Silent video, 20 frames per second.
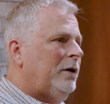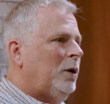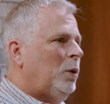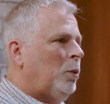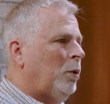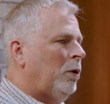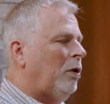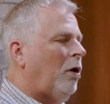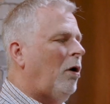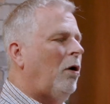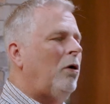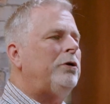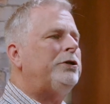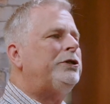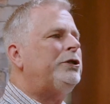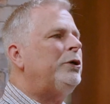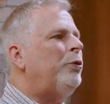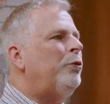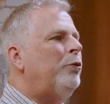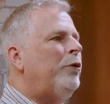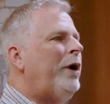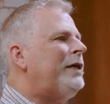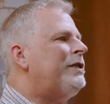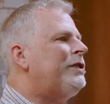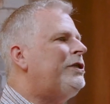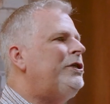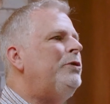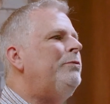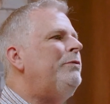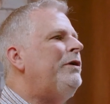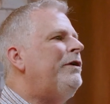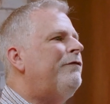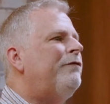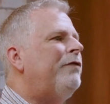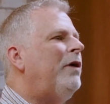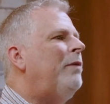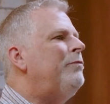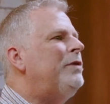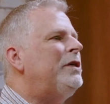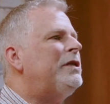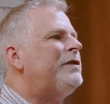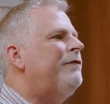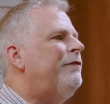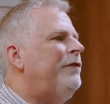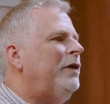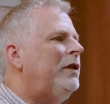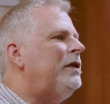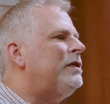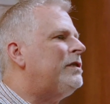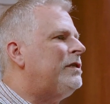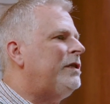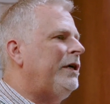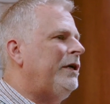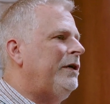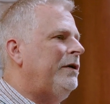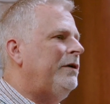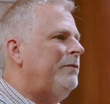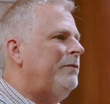will also rescue me from this Philistine."